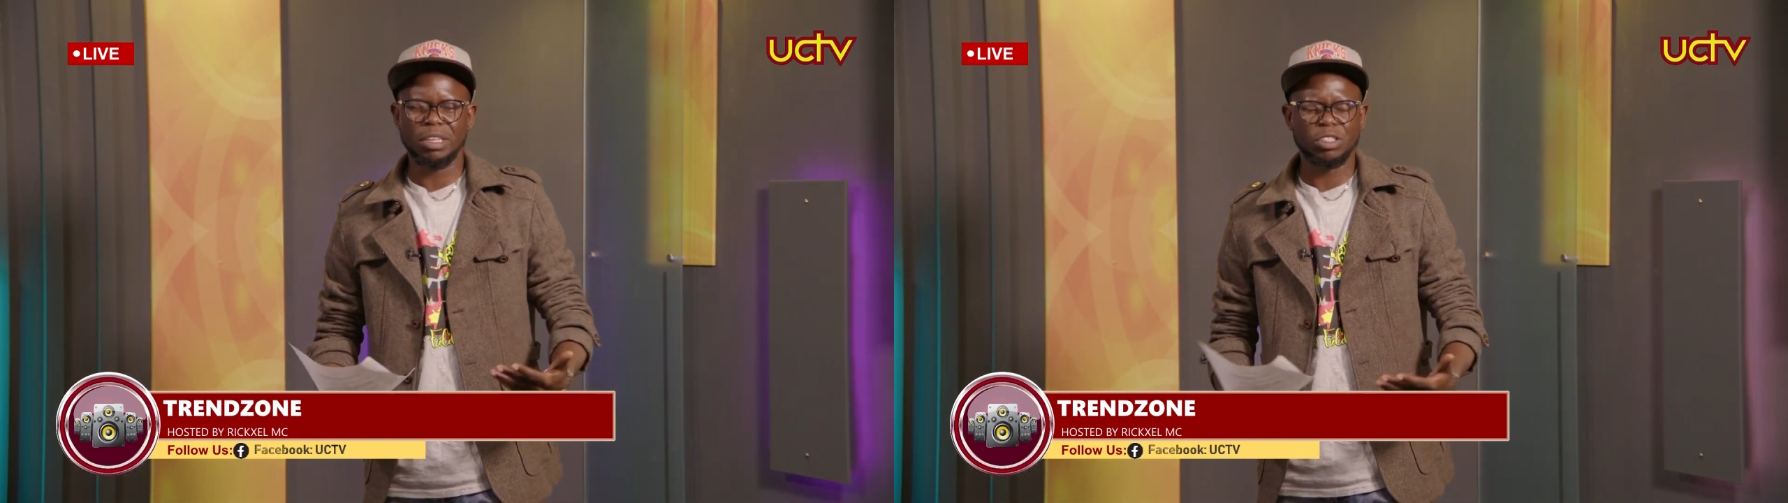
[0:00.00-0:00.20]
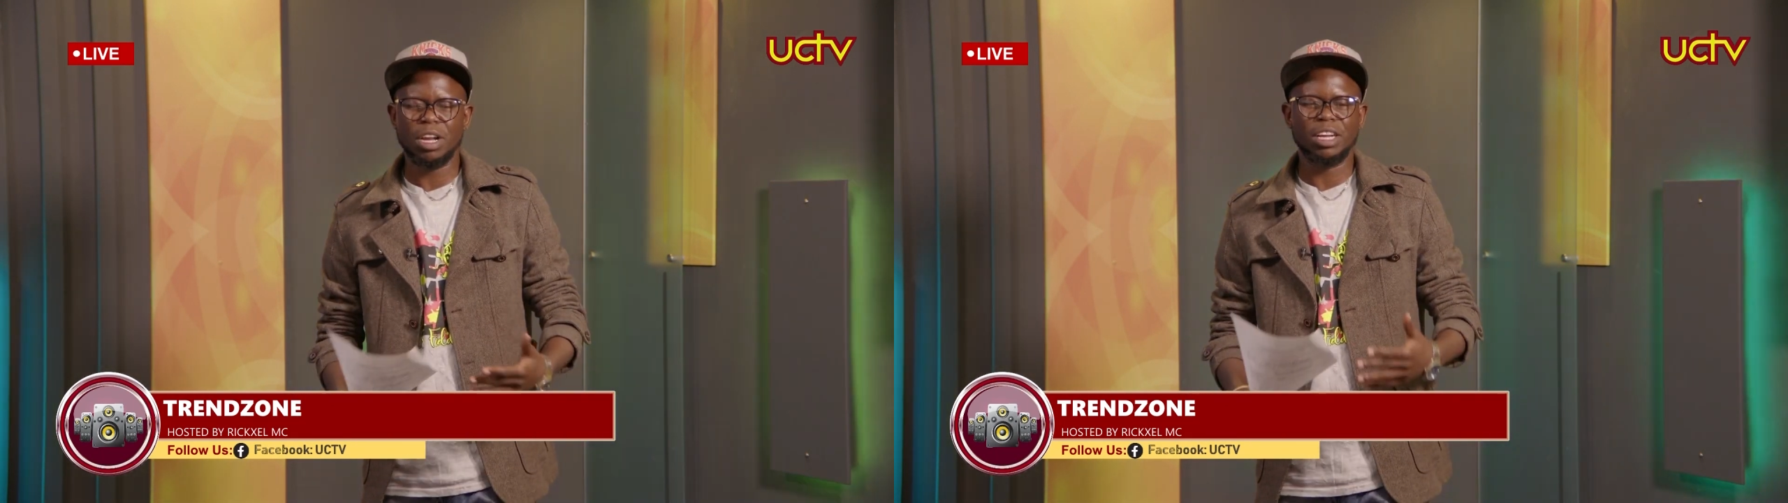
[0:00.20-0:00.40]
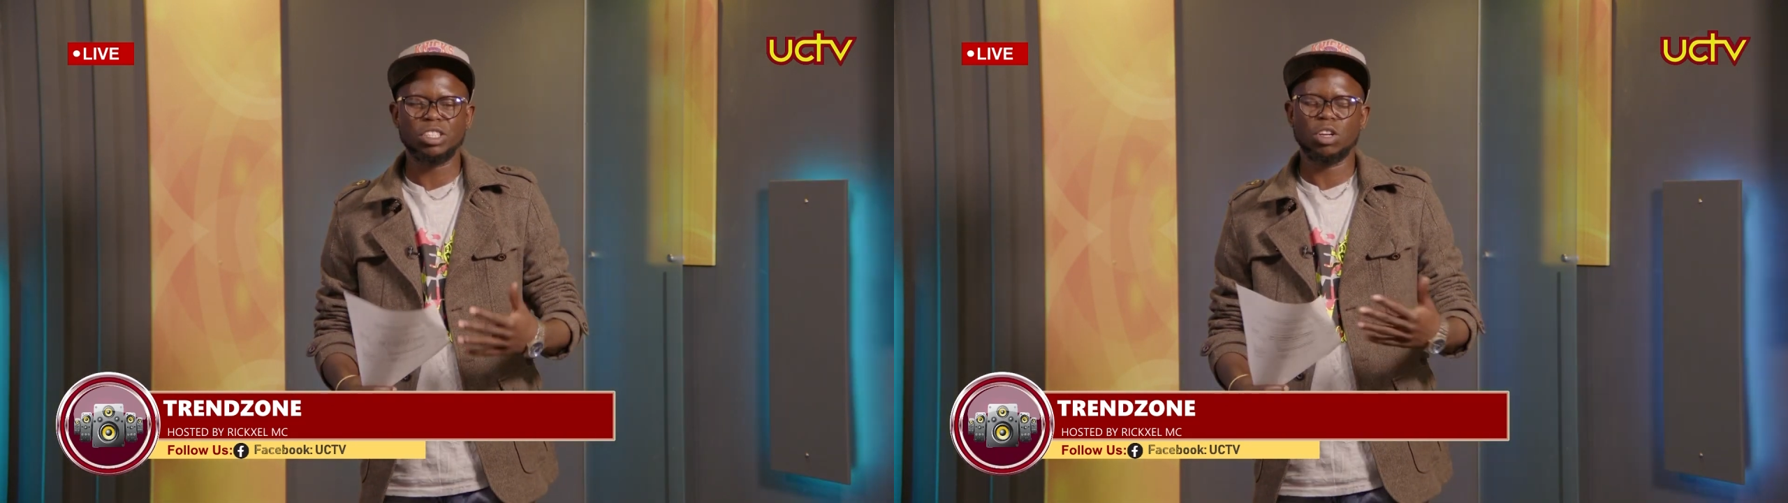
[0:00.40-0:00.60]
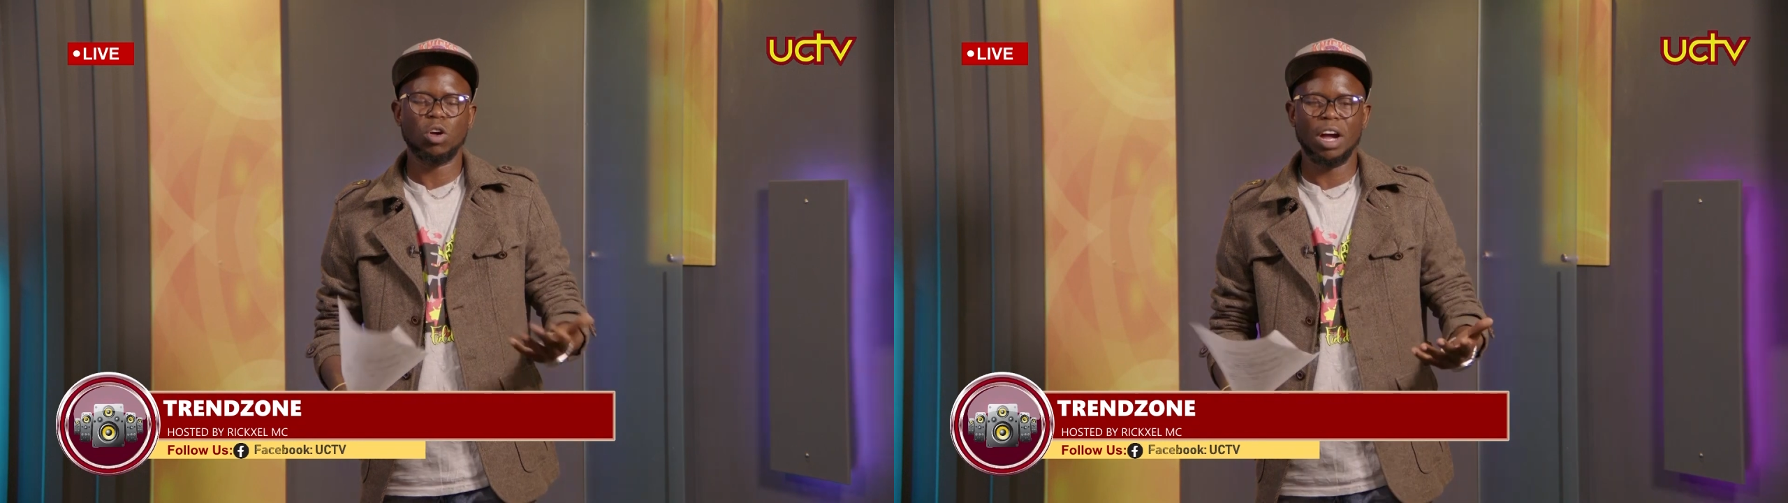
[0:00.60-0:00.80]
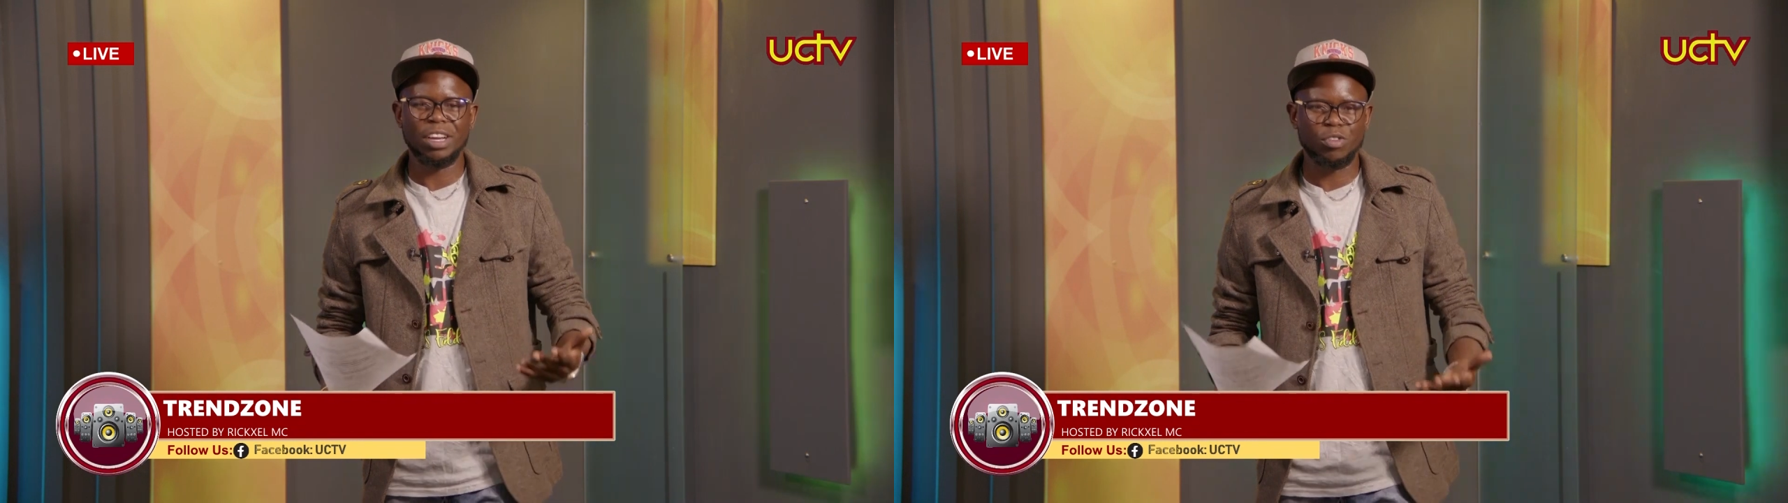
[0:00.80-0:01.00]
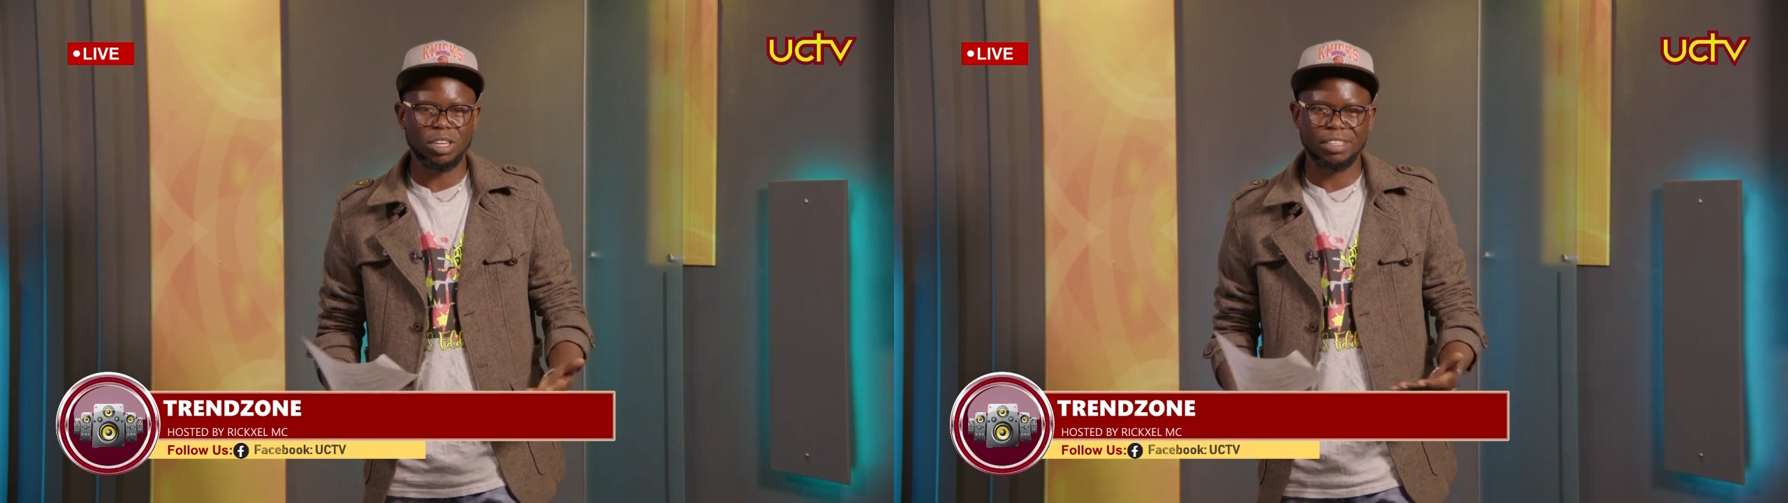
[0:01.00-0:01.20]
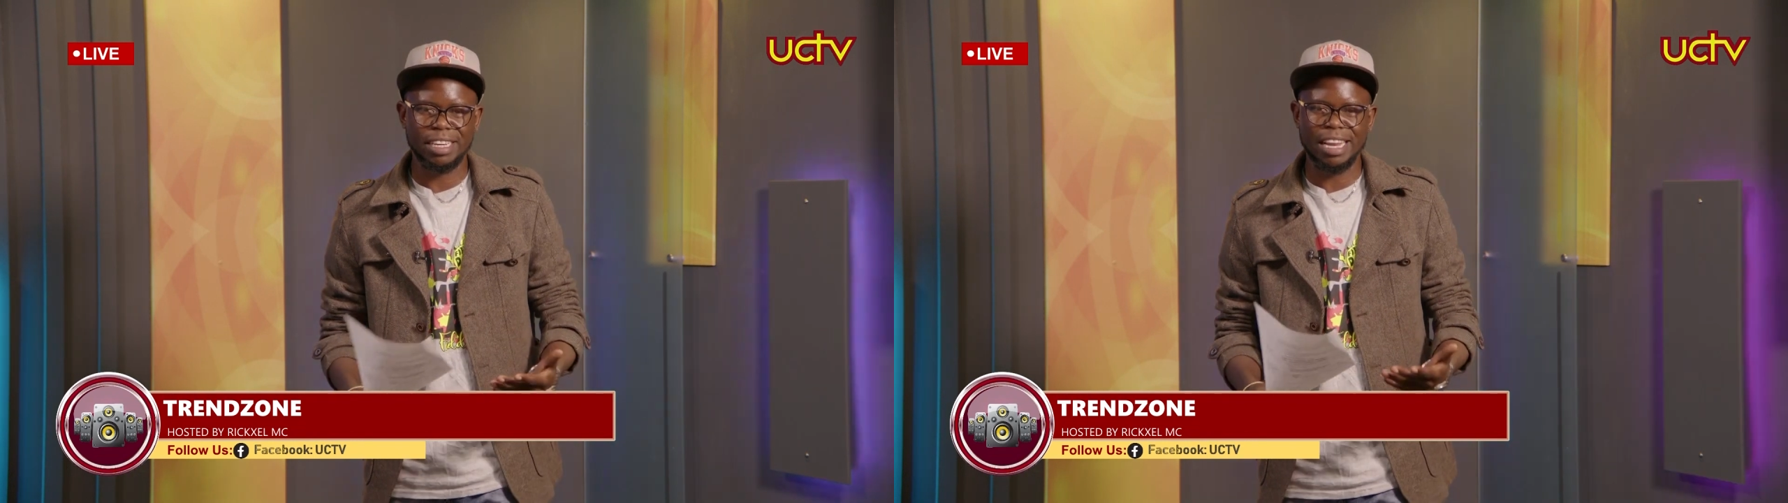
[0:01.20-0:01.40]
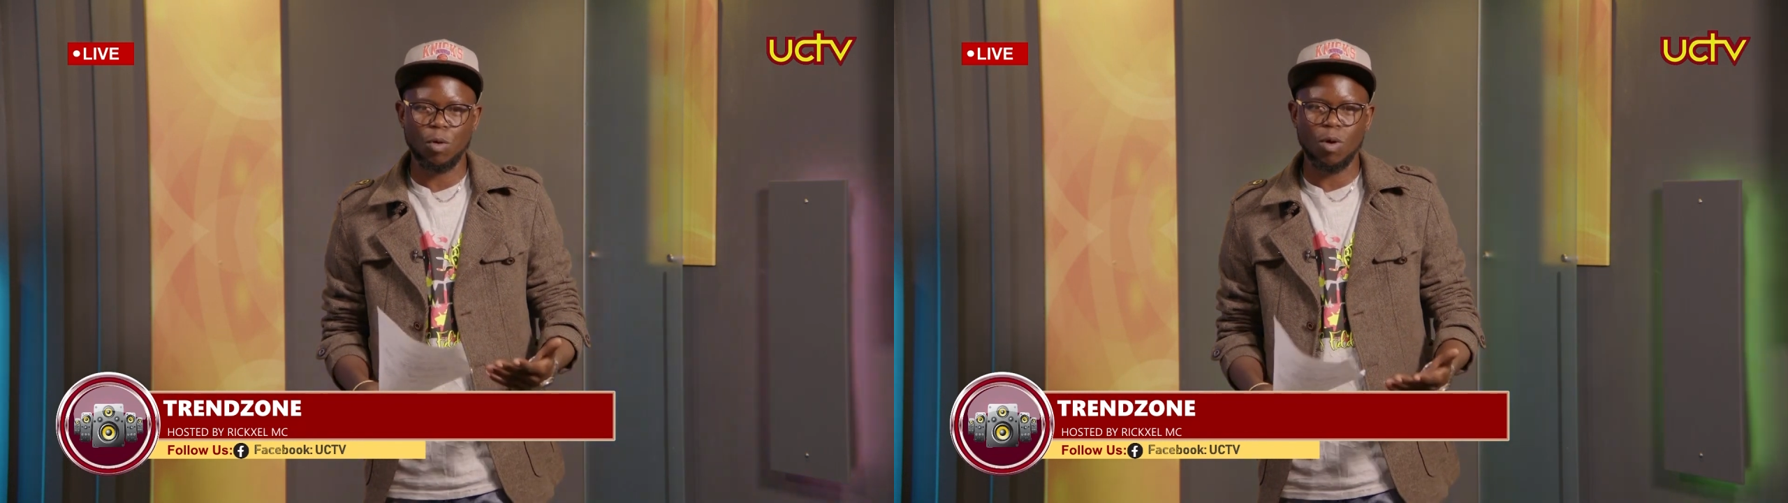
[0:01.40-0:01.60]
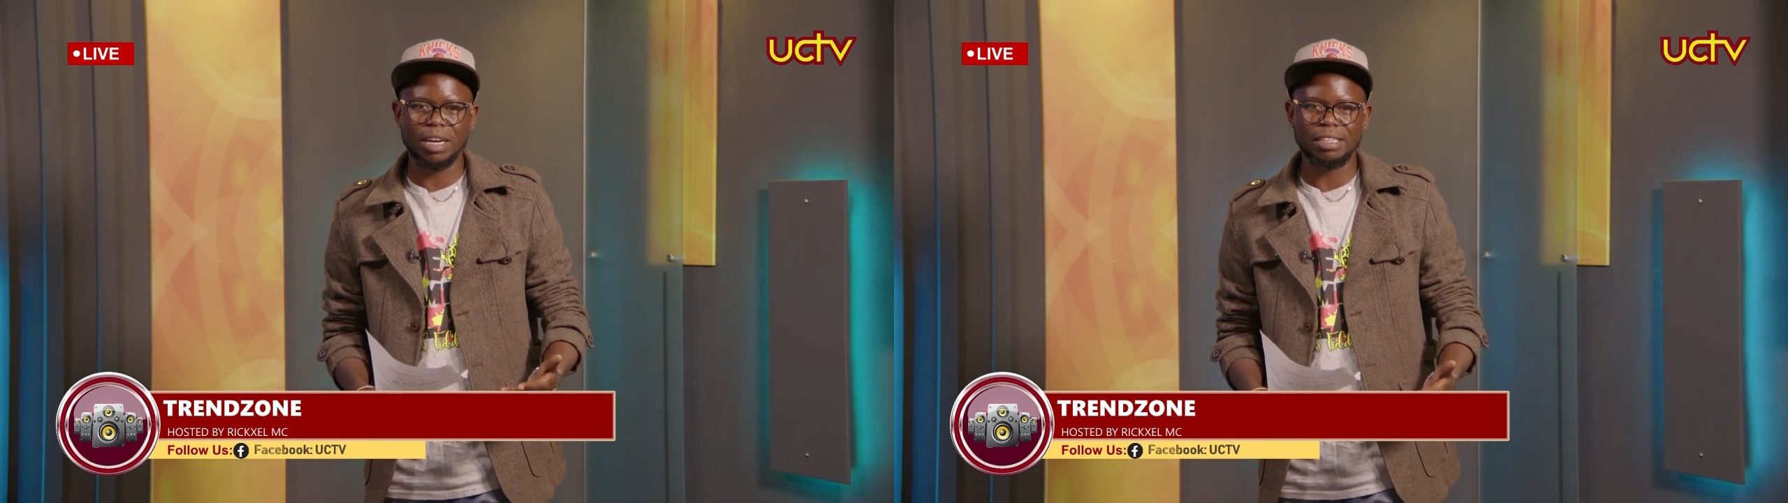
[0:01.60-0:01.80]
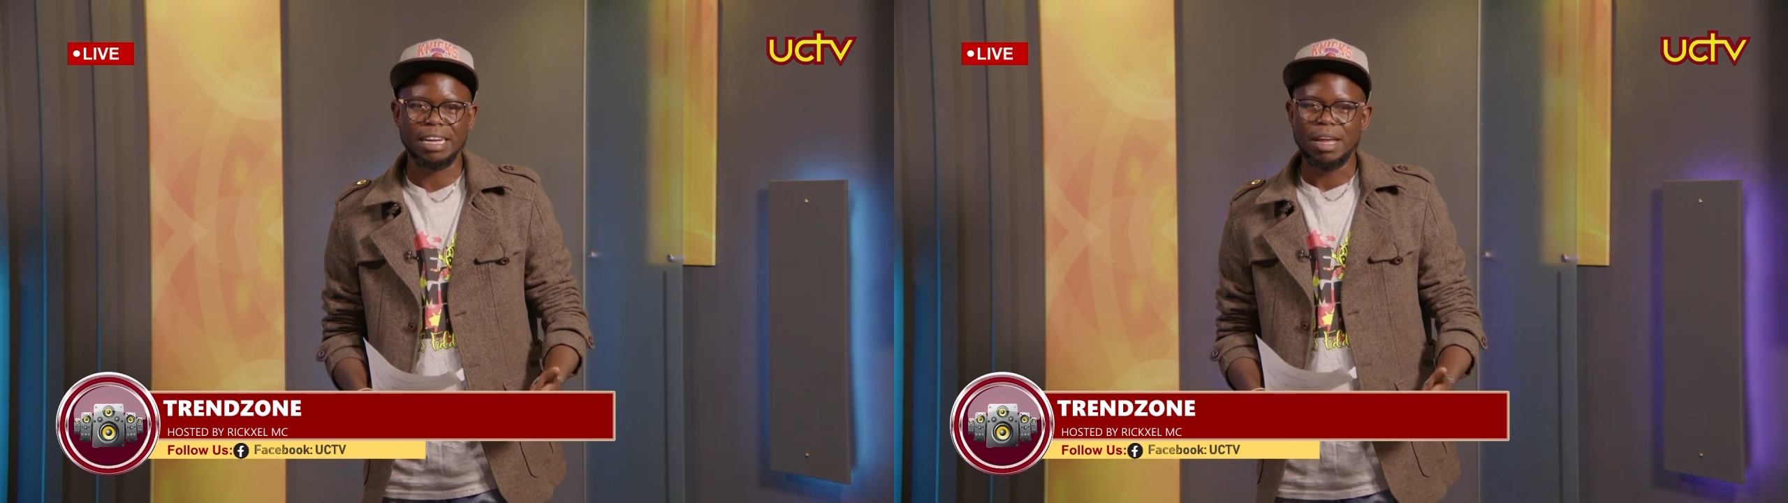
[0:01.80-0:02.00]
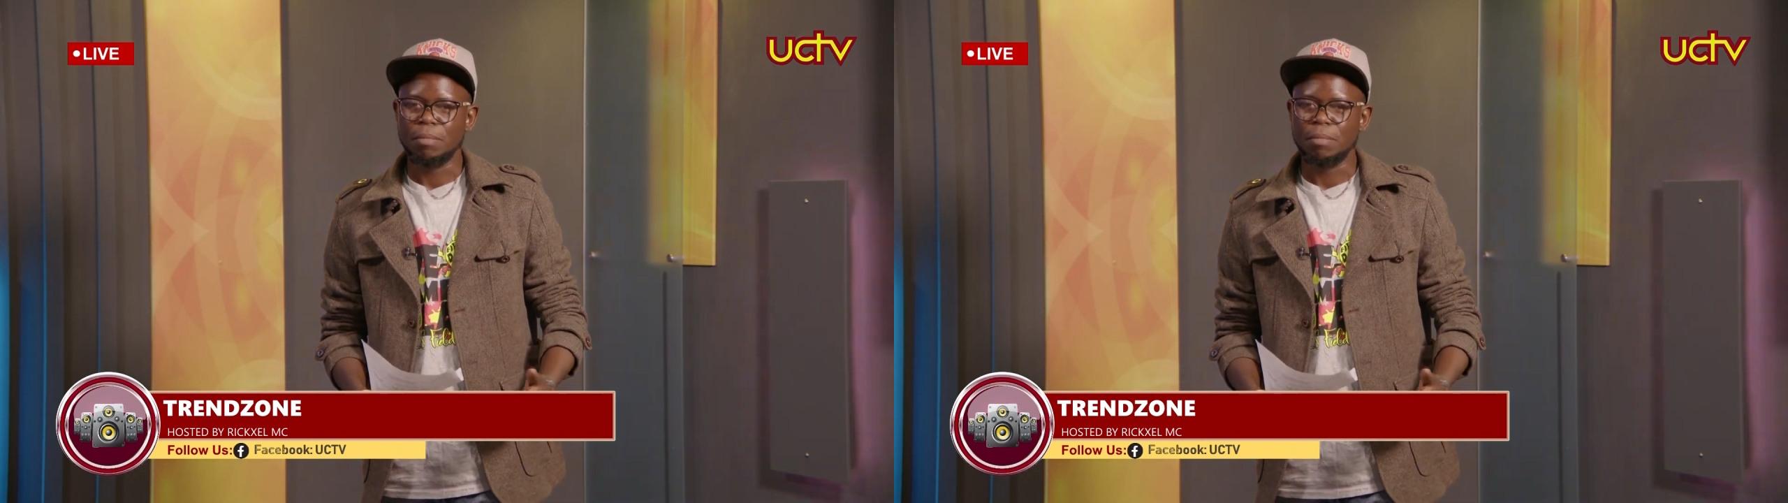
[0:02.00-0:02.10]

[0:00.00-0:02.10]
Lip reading: he's no longer interested in awards